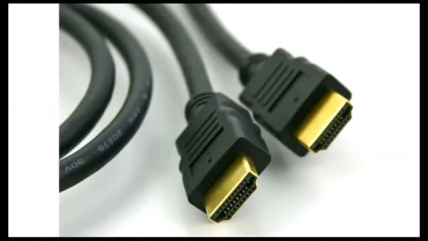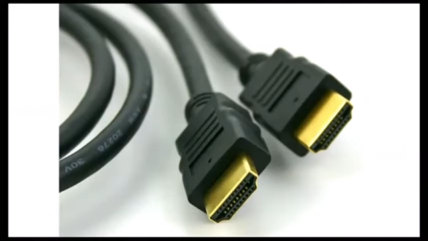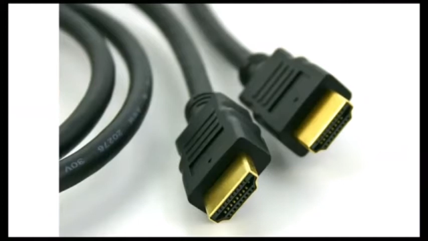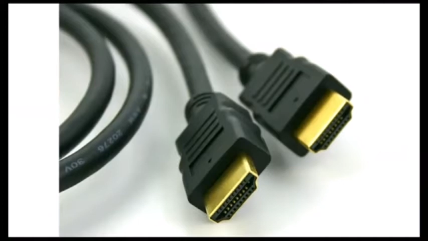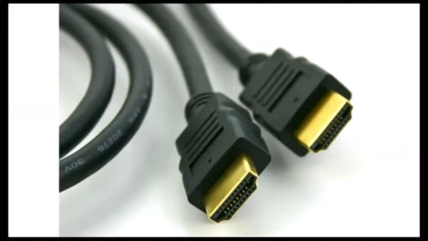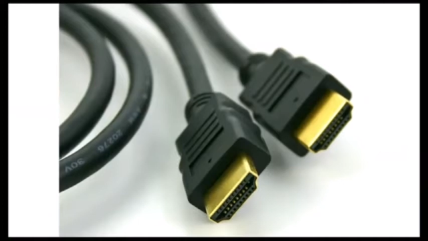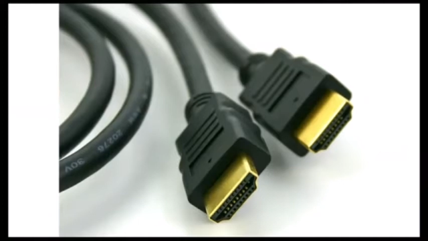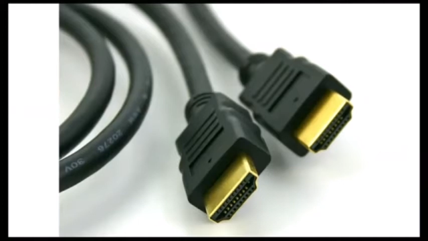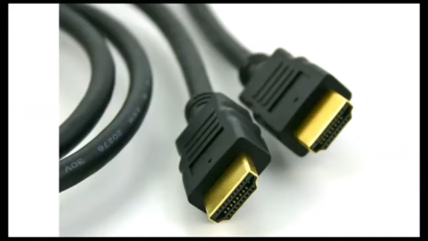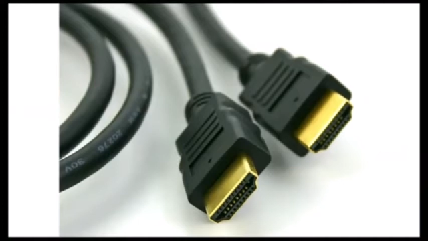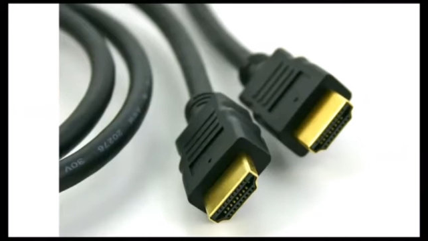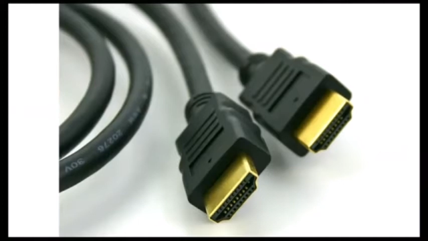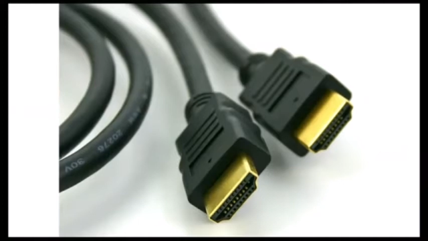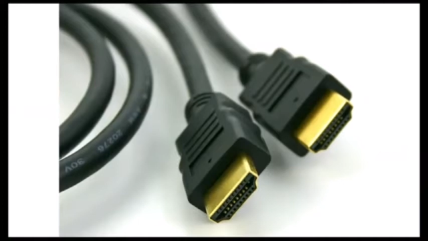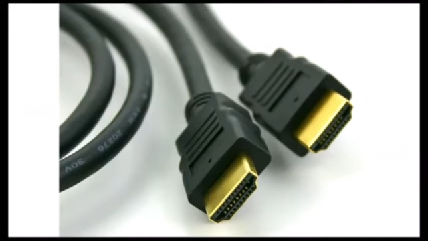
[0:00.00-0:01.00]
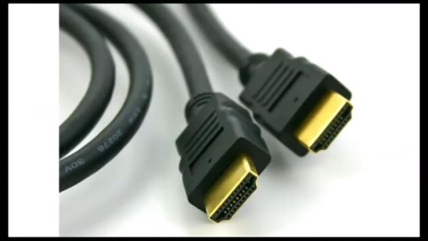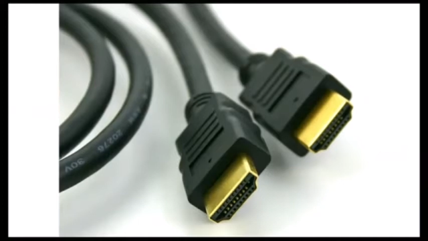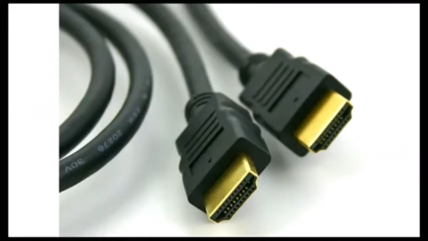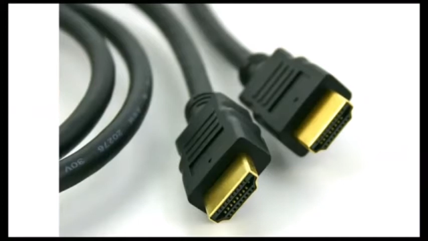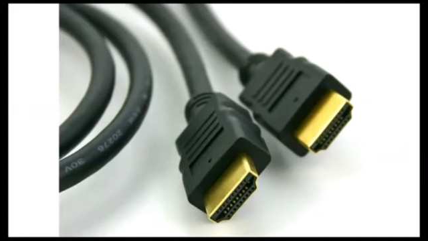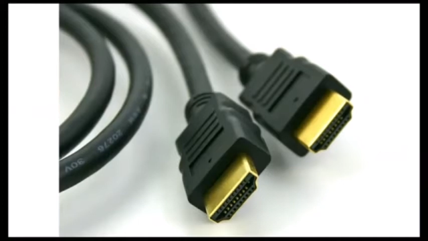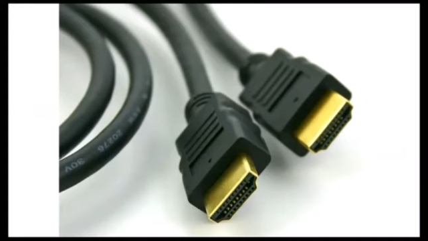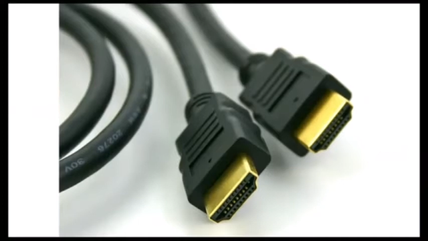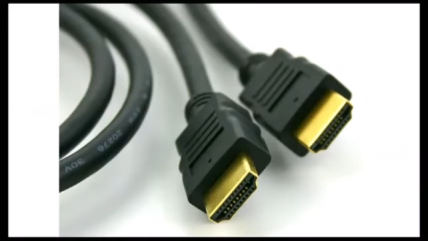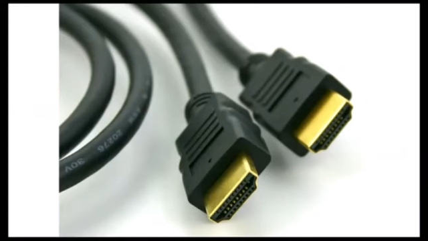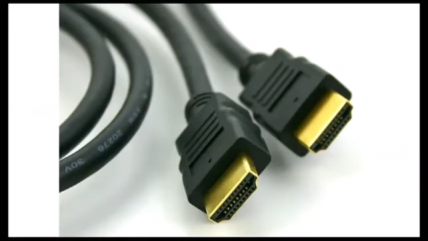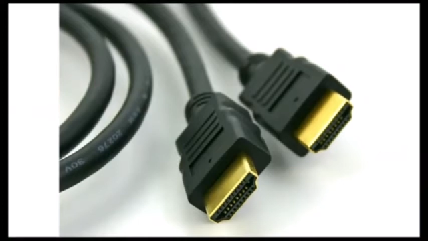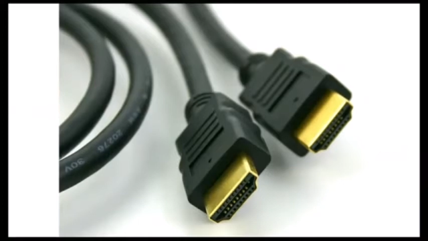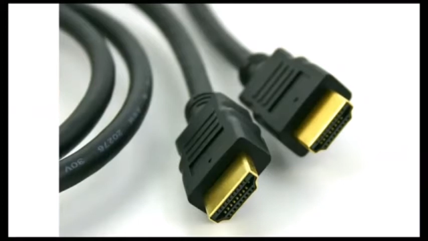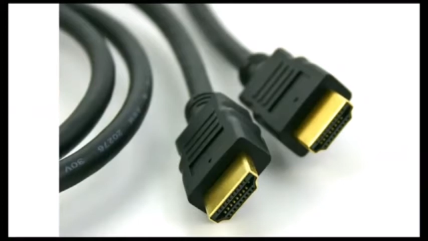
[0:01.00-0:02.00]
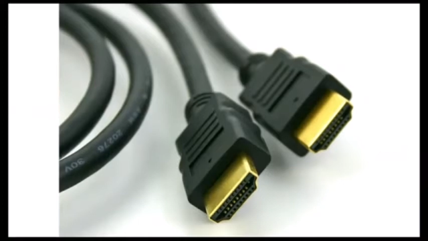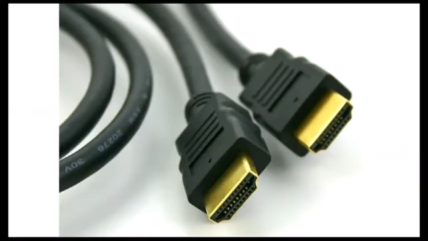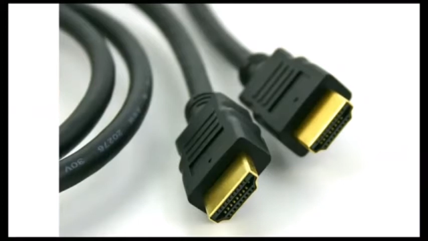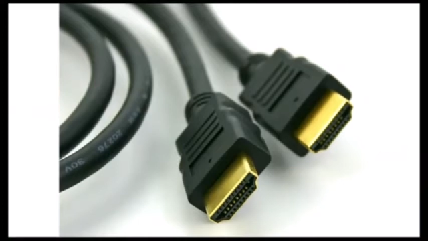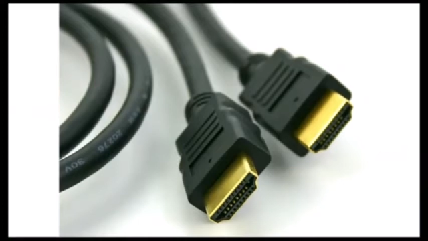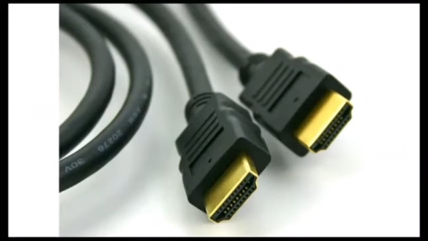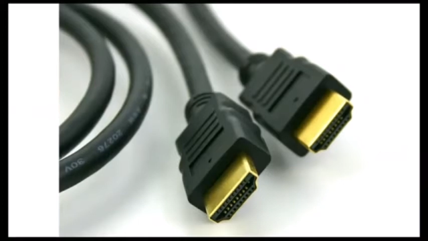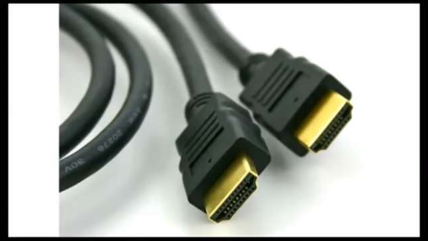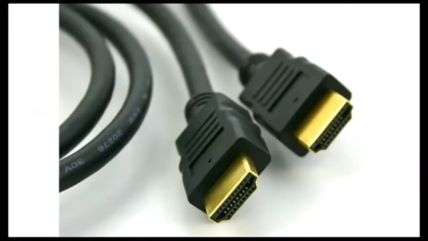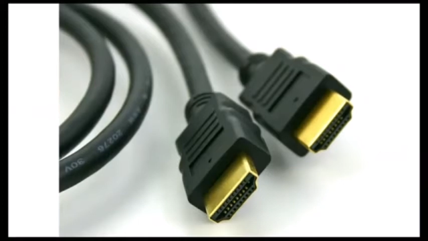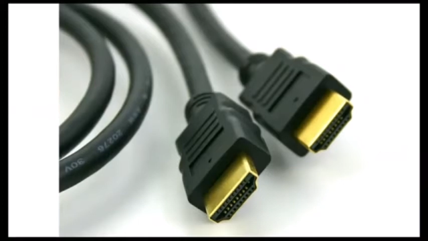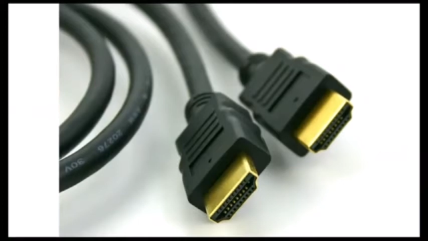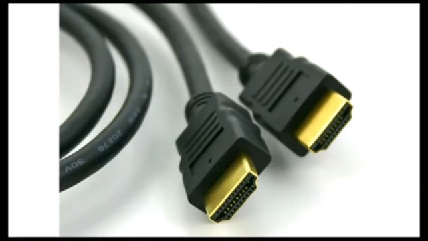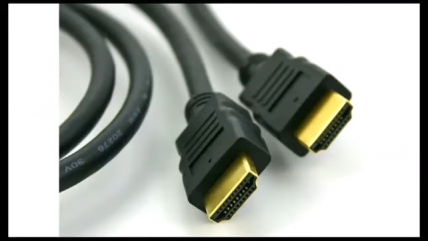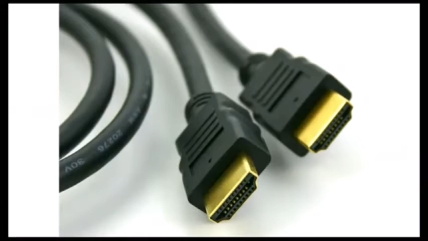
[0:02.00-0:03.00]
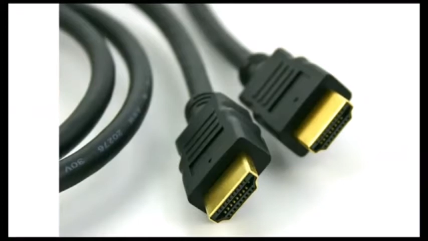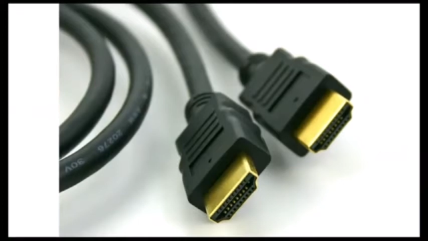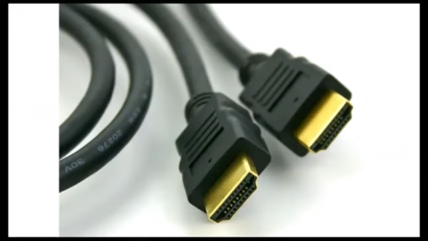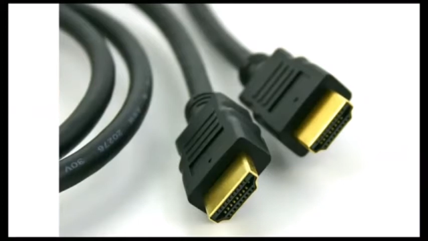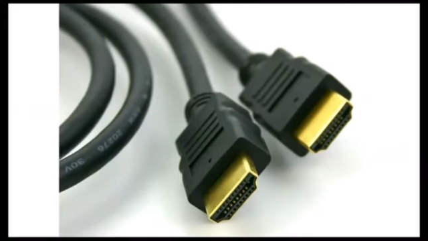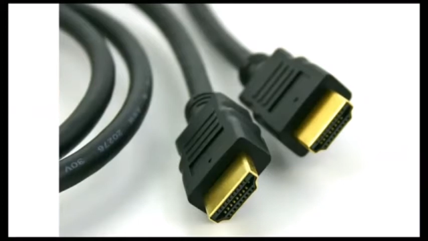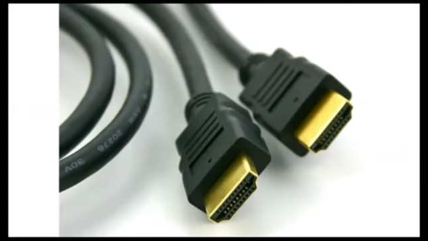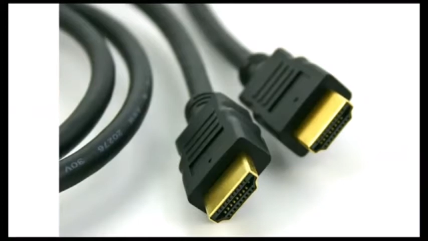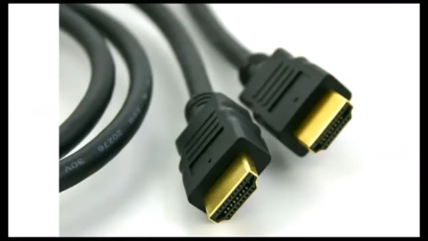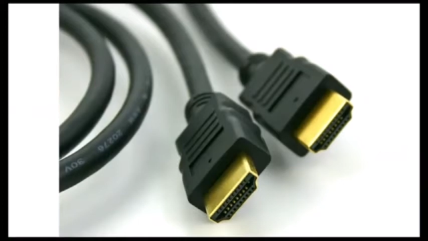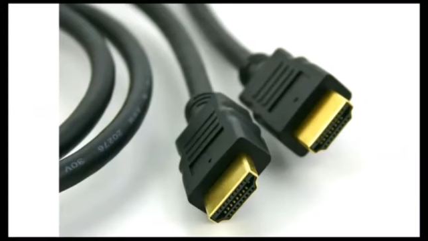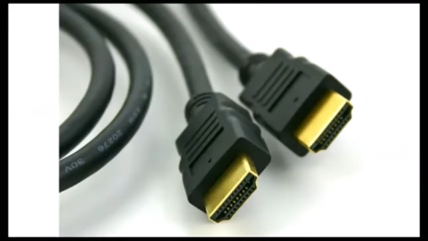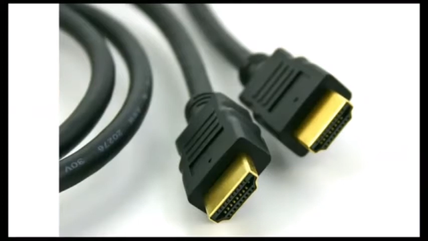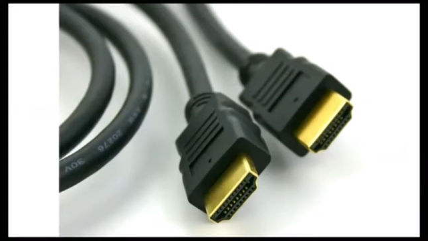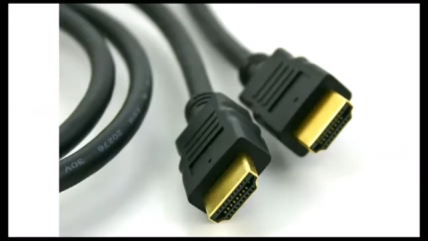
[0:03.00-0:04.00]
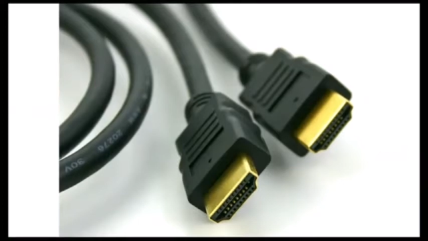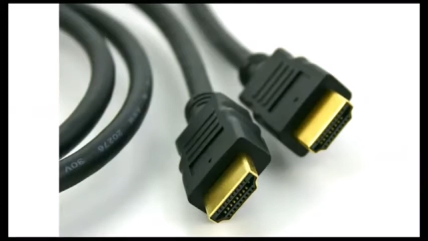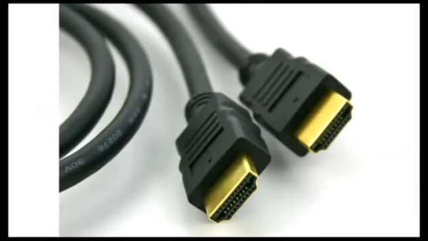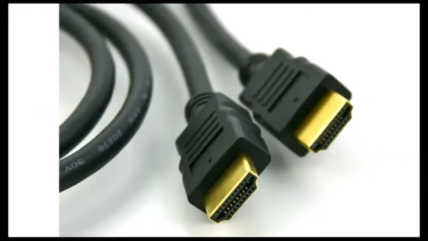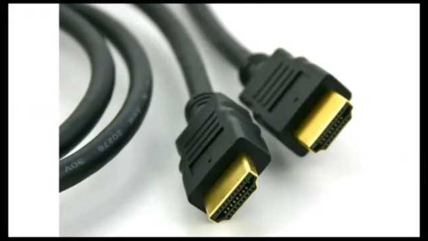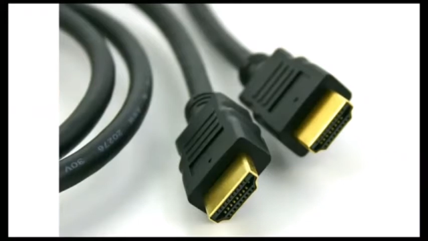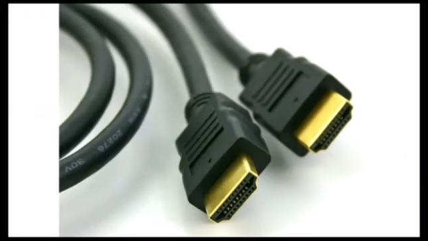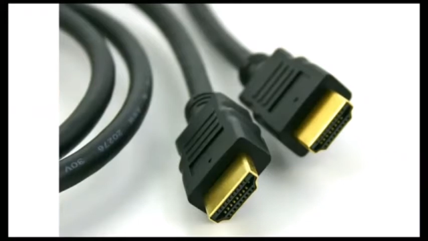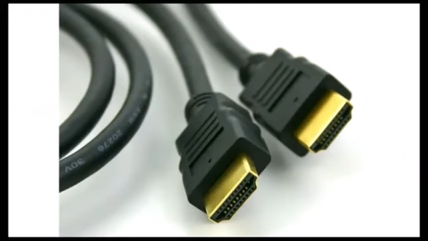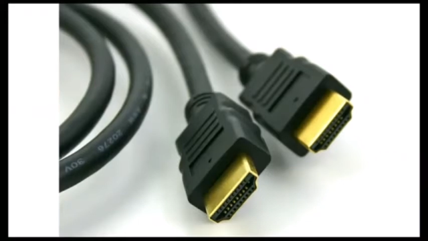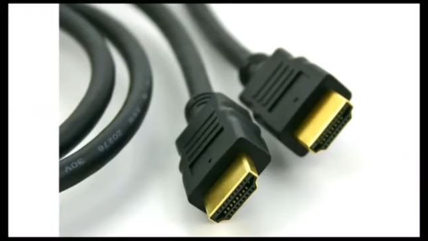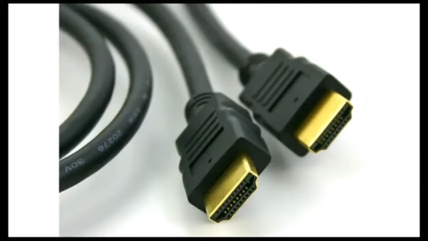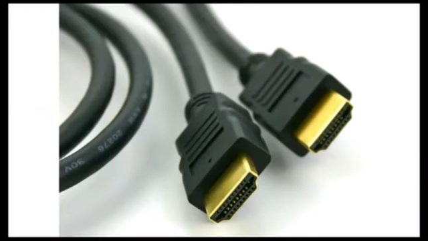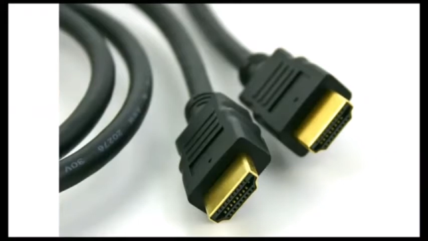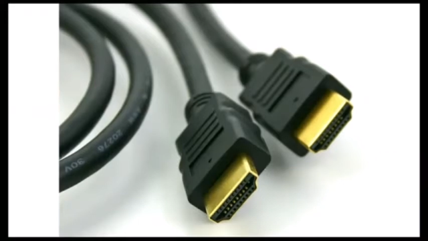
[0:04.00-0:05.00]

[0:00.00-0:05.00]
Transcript: [unreadable: no face in view]